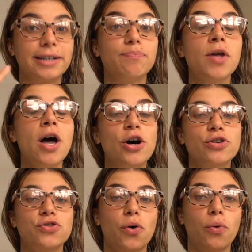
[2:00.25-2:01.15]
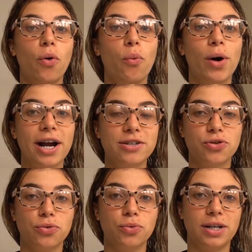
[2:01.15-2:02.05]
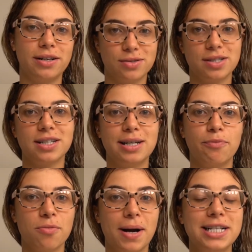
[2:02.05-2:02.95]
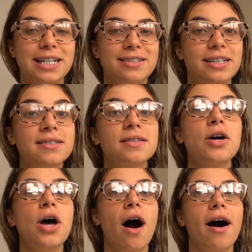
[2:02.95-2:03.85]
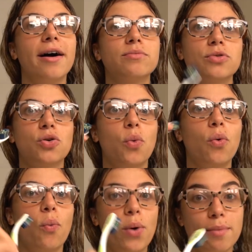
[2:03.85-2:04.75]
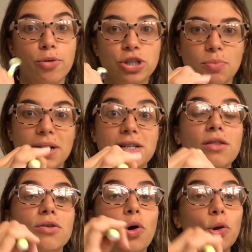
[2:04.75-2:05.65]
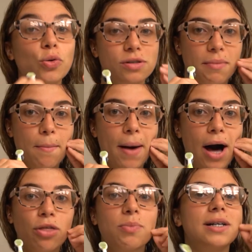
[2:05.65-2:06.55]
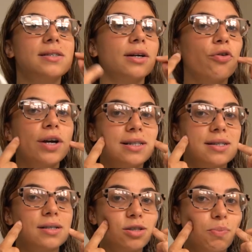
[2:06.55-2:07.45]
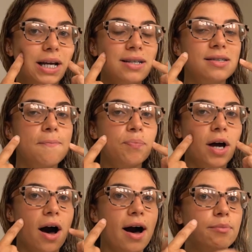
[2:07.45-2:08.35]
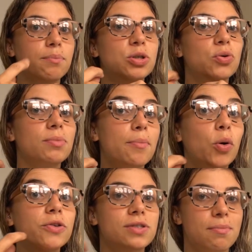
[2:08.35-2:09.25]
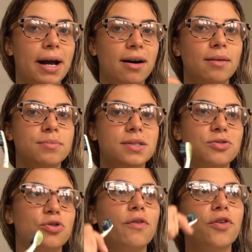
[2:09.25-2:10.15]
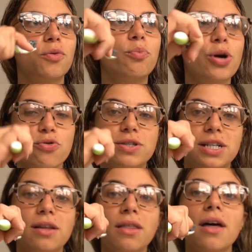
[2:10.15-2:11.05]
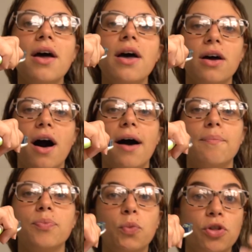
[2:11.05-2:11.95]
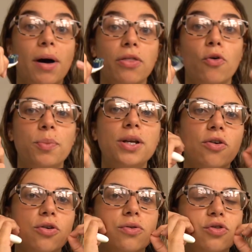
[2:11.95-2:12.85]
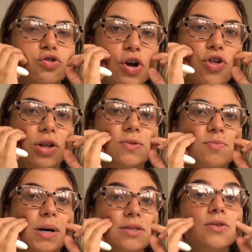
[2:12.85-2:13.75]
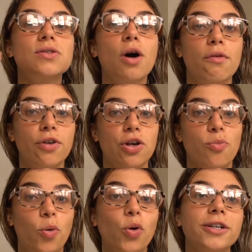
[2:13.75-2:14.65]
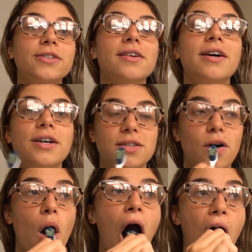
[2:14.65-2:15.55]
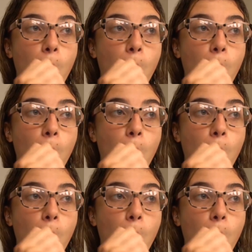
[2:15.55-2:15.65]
in. So what I do, and this is a tip from my dentist, so when I'm brushing my teeth, to close my mouth because it creates this space between my molars and my gums. Because you know, if you brush your teeth with your mouth open, you're stretching those muscles, covering your molars. So